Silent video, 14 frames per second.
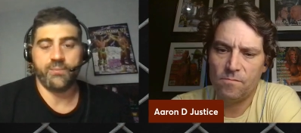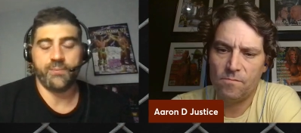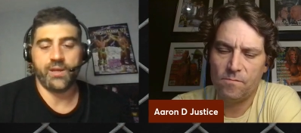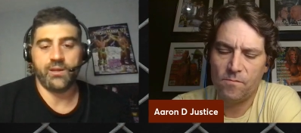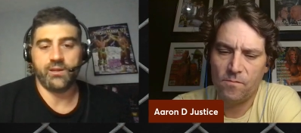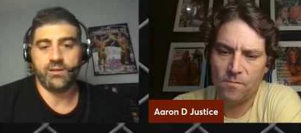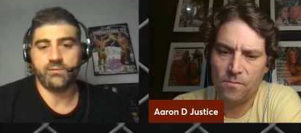Speaker 1: at
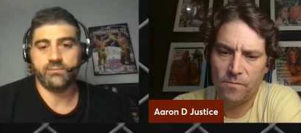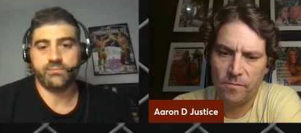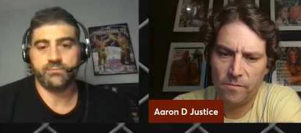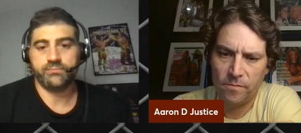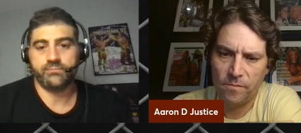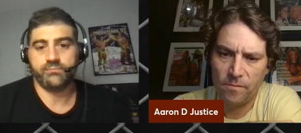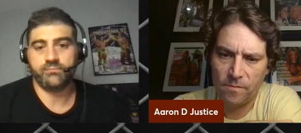Mania?
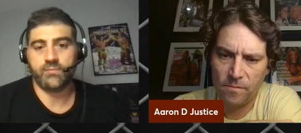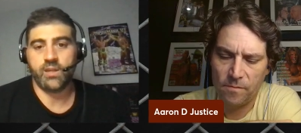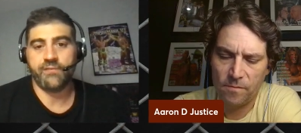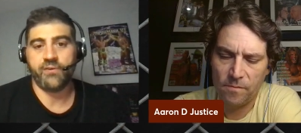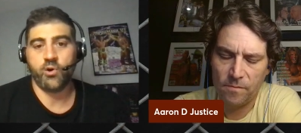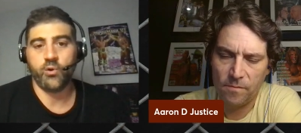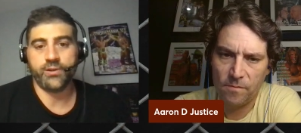
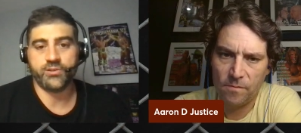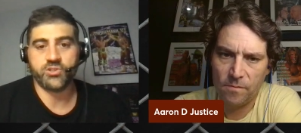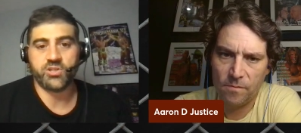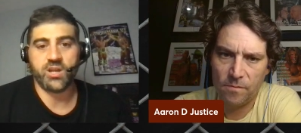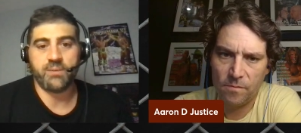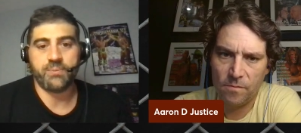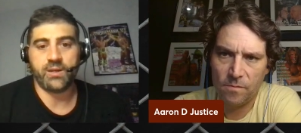If Hogan's
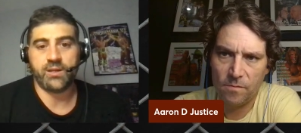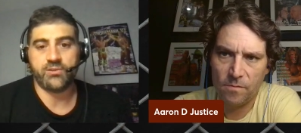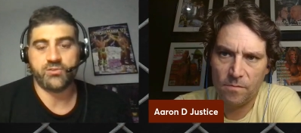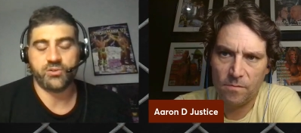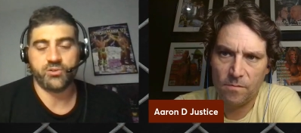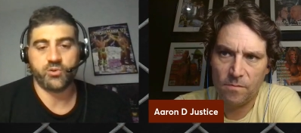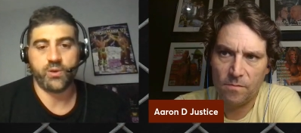champion
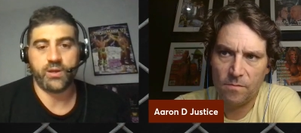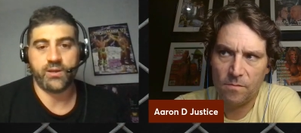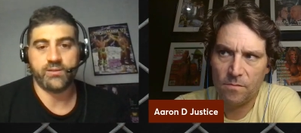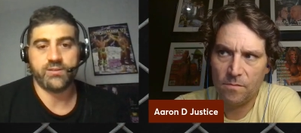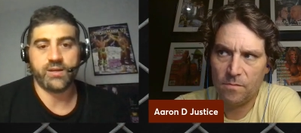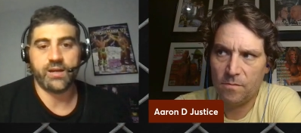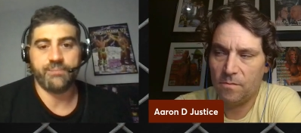against Earthquake
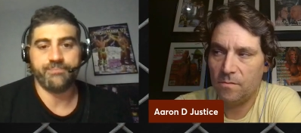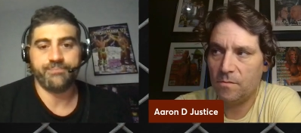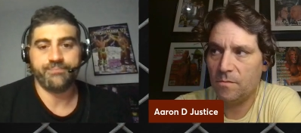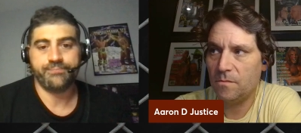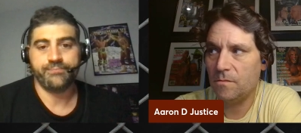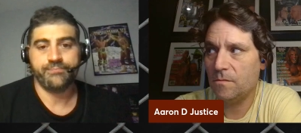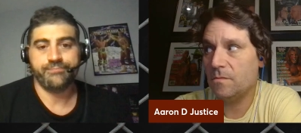on top,
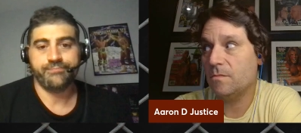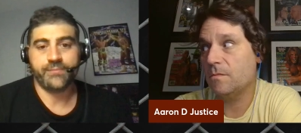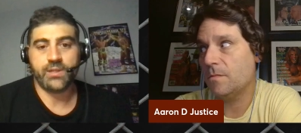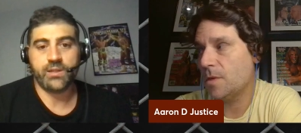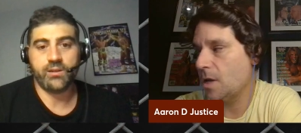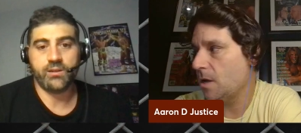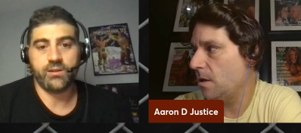
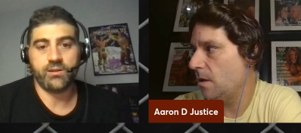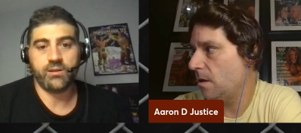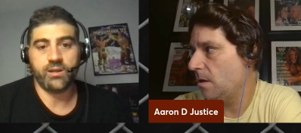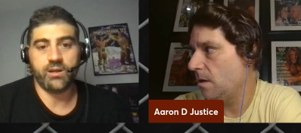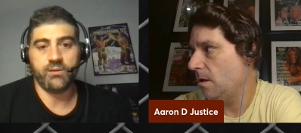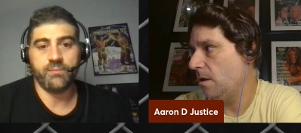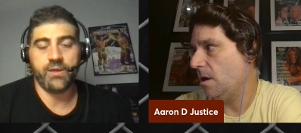
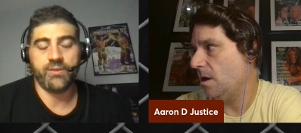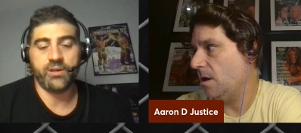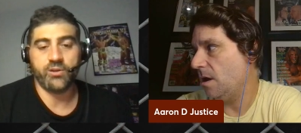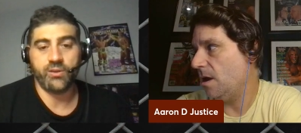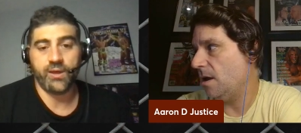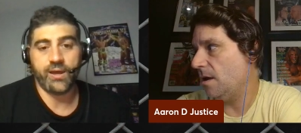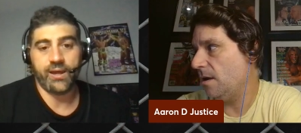you know, maybe they
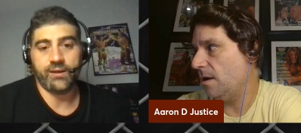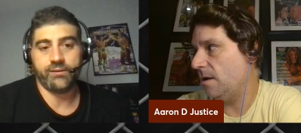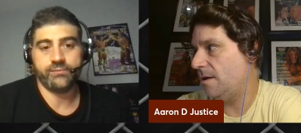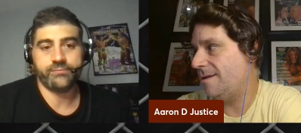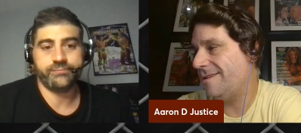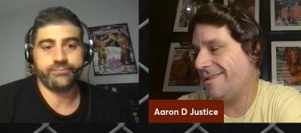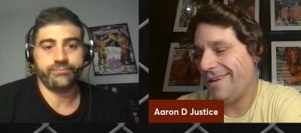do that.
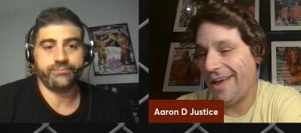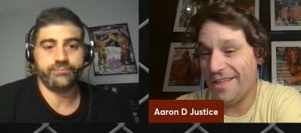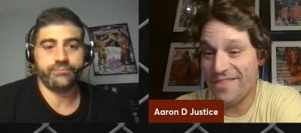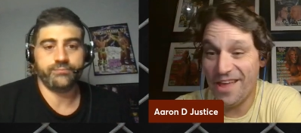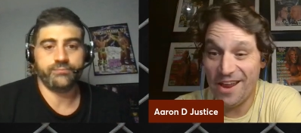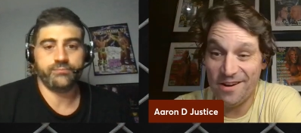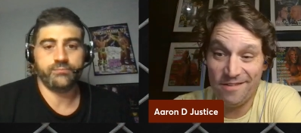
Speaker 2: And
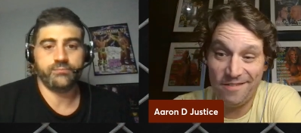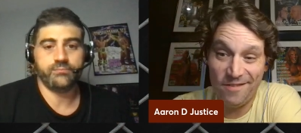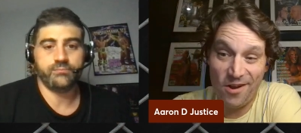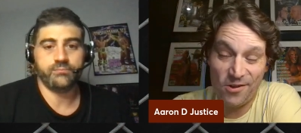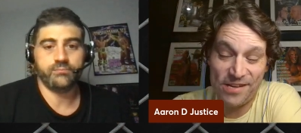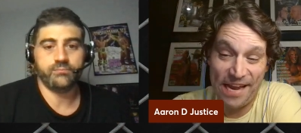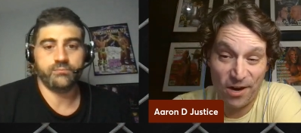then
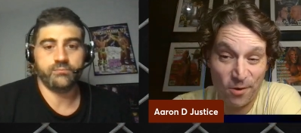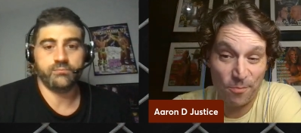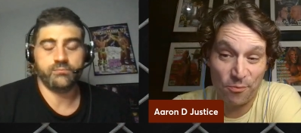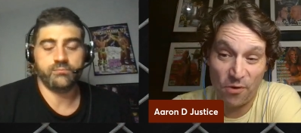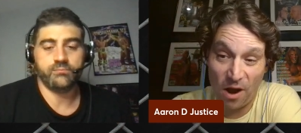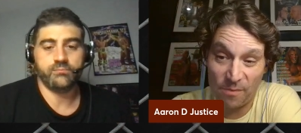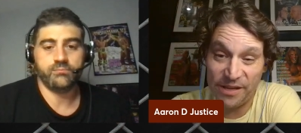Taker
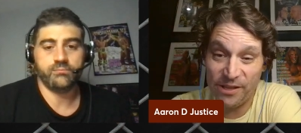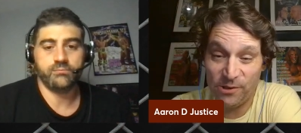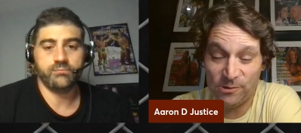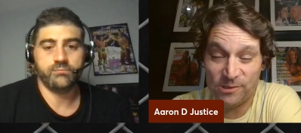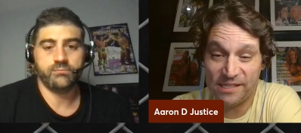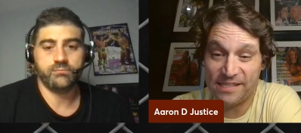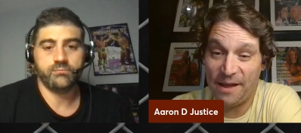probably
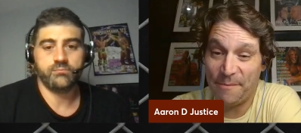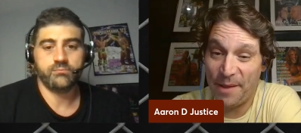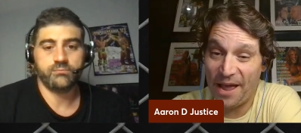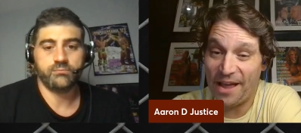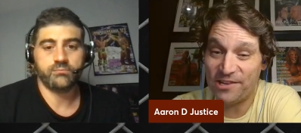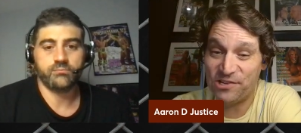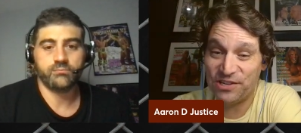loses that
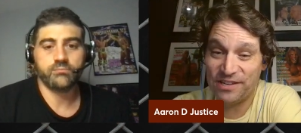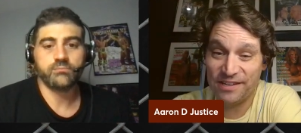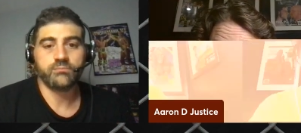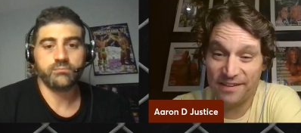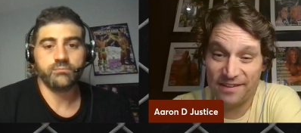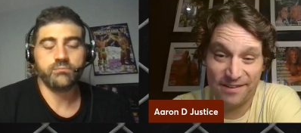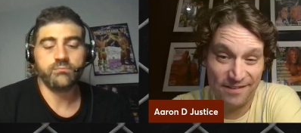match,
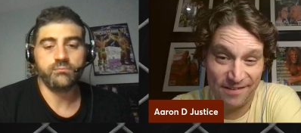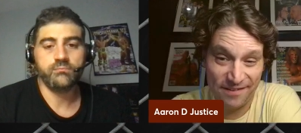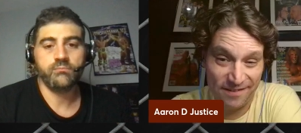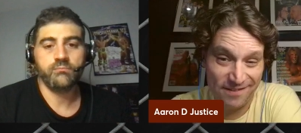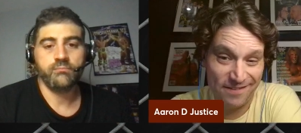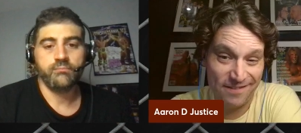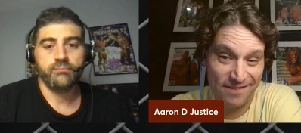
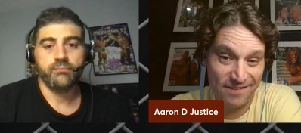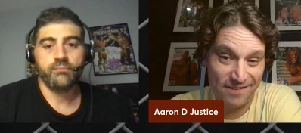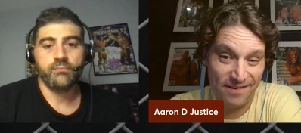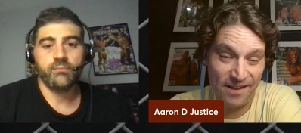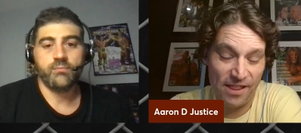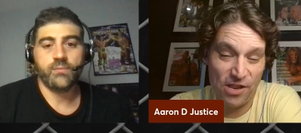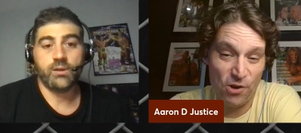
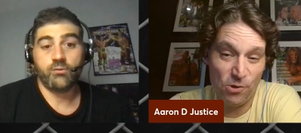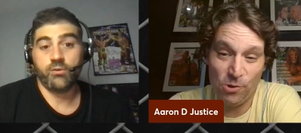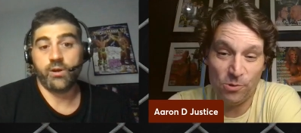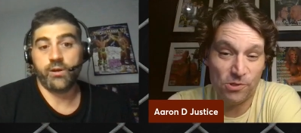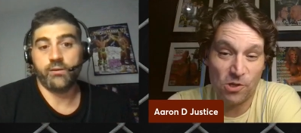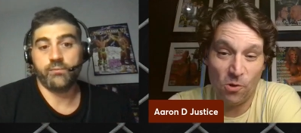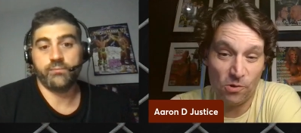and you lose
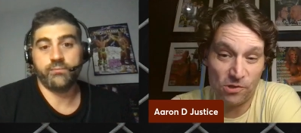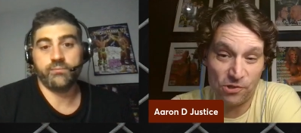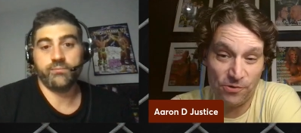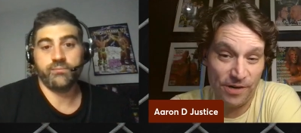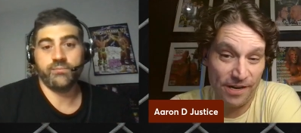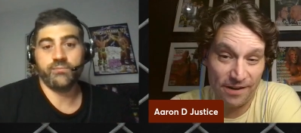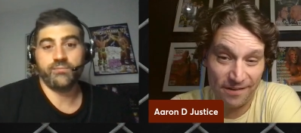right. the whole streak.